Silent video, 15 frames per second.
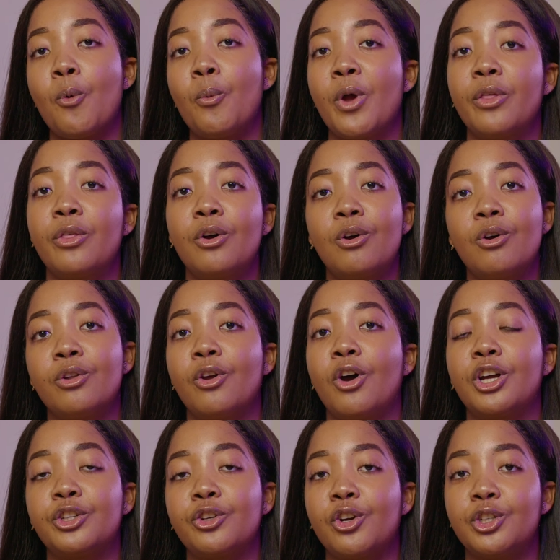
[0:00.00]
whether or
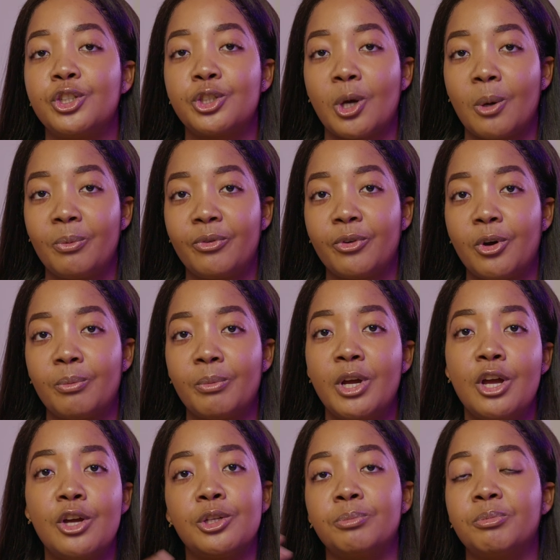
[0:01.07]
not you're in top form
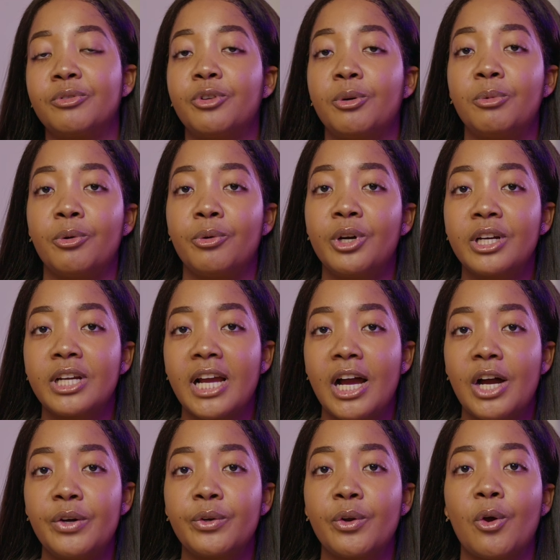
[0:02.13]
to perform a
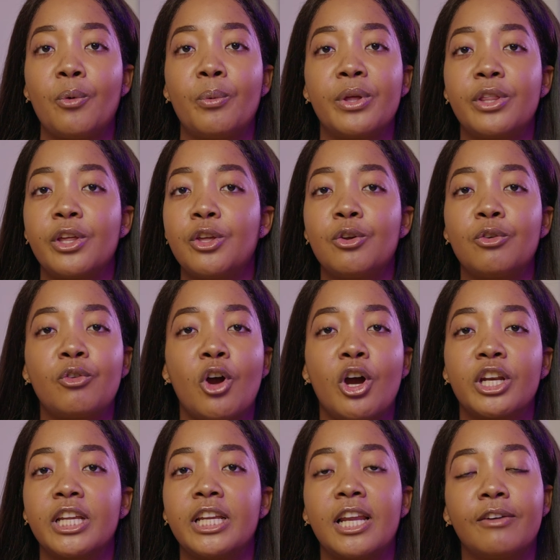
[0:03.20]
workout or whether you
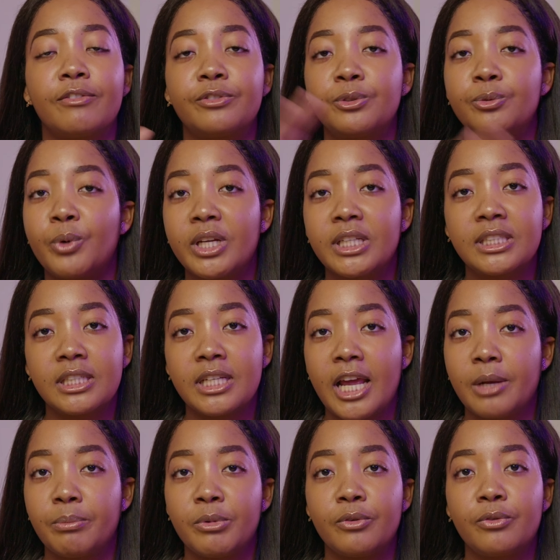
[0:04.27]
got enough rest the
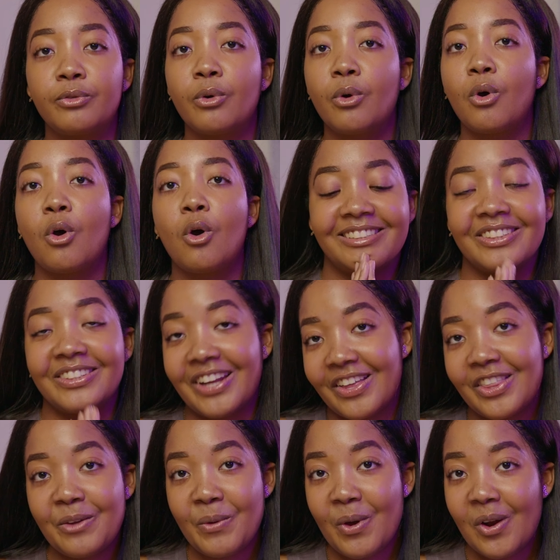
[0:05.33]
night before. So now
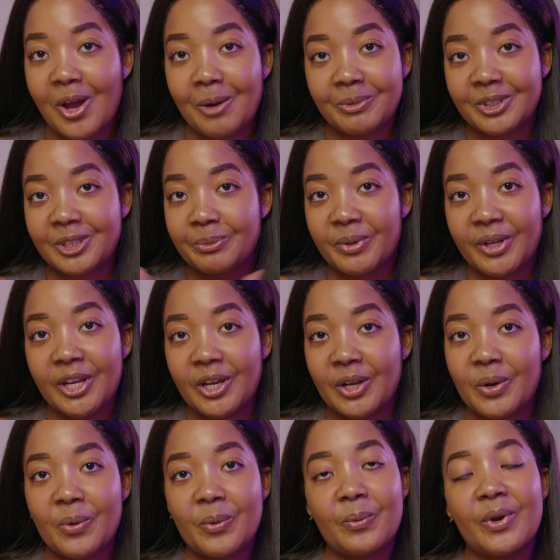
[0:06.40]
that we're all up to
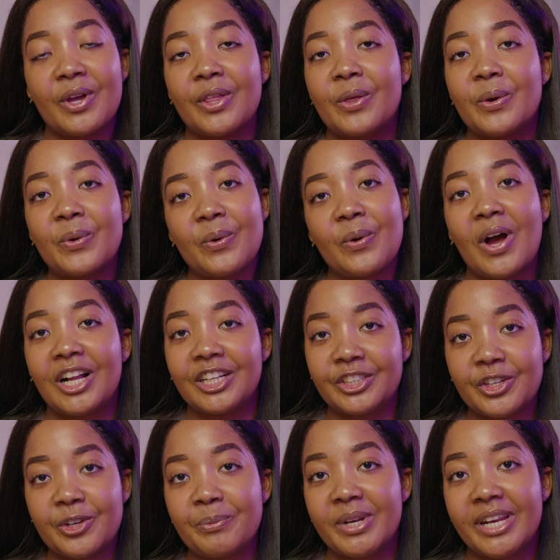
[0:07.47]
speed with who
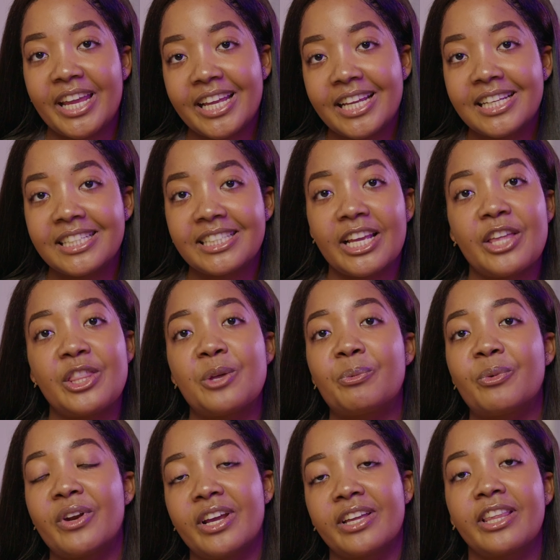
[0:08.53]
Ultrahuman is and the
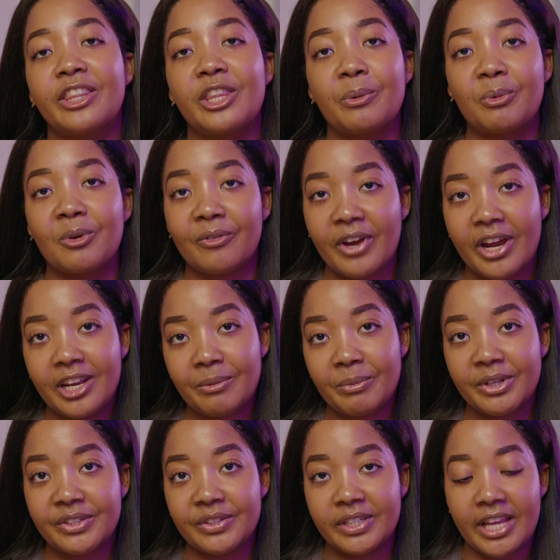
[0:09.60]
product that they're providing
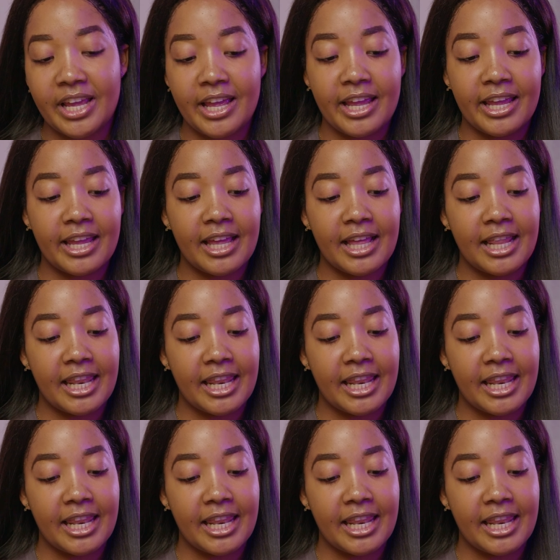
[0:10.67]
me today,